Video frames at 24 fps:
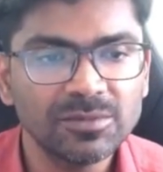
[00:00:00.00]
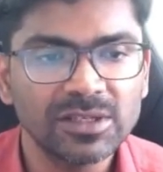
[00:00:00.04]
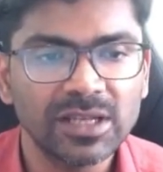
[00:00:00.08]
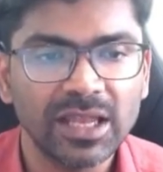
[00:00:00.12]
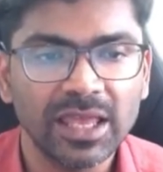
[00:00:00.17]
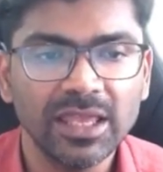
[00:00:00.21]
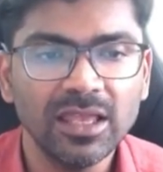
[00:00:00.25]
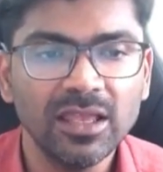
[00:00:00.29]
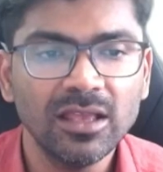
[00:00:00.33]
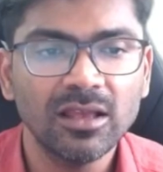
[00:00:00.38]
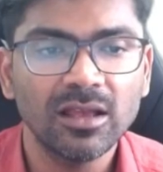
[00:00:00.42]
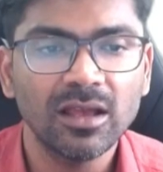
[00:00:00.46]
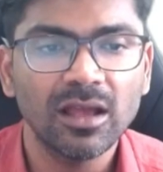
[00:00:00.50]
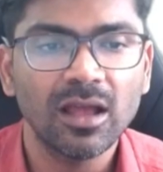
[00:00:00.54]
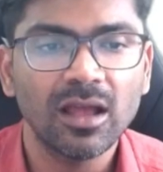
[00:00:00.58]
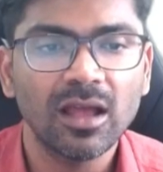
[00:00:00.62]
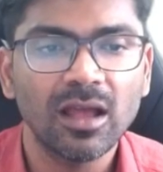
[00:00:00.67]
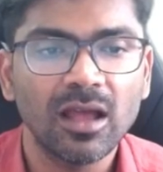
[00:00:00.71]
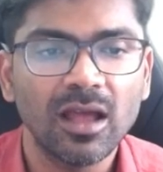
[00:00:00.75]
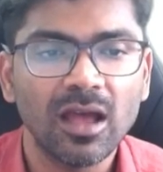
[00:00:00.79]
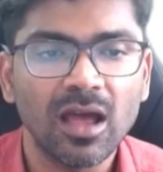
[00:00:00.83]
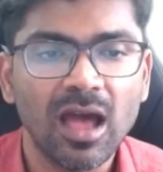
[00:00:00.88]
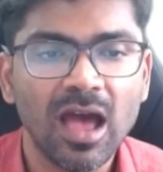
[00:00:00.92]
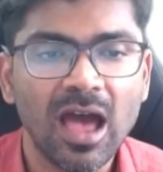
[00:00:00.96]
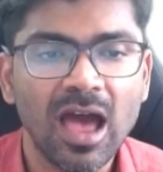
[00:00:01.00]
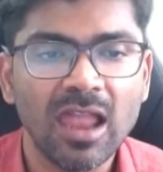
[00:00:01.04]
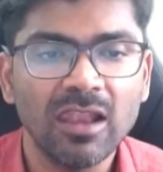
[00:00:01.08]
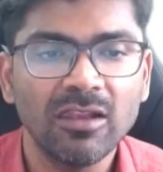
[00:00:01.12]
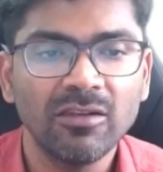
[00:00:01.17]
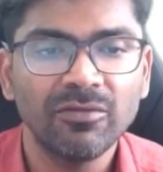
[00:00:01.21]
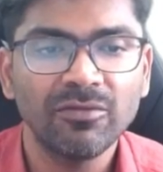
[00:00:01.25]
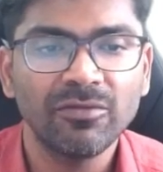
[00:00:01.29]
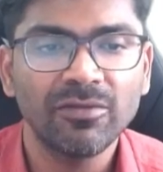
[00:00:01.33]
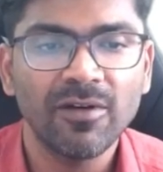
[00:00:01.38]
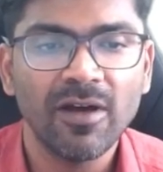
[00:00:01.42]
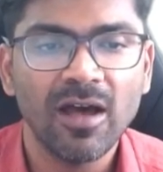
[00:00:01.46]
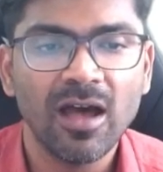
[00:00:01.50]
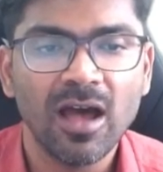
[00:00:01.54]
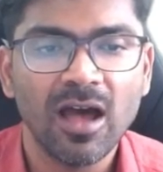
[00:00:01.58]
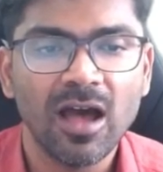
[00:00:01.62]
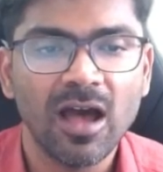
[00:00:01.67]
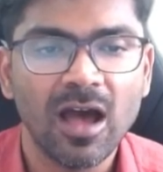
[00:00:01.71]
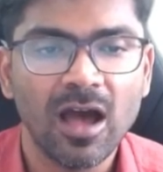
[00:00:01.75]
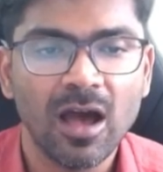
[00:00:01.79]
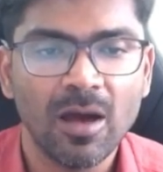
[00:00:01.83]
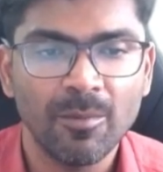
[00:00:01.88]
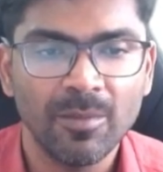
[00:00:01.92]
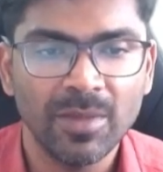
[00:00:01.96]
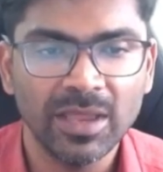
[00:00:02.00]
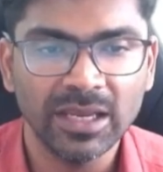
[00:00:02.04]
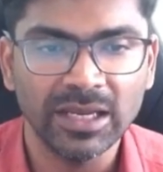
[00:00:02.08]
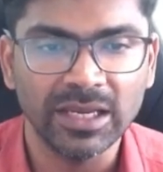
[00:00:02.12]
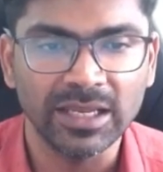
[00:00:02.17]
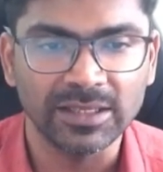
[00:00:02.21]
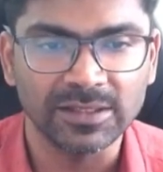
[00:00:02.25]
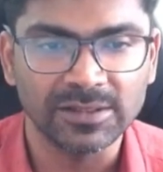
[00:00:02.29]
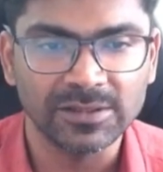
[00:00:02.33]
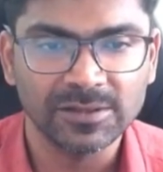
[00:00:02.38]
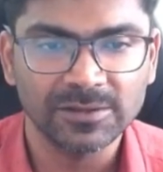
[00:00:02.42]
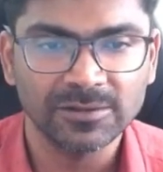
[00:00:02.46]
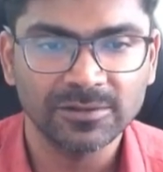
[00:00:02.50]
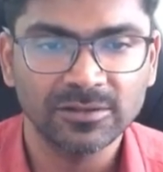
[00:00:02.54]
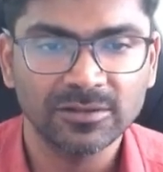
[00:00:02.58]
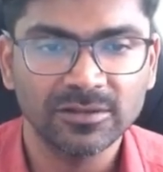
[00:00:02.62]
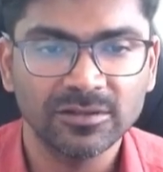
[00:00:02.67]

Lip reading: like alpha amylase,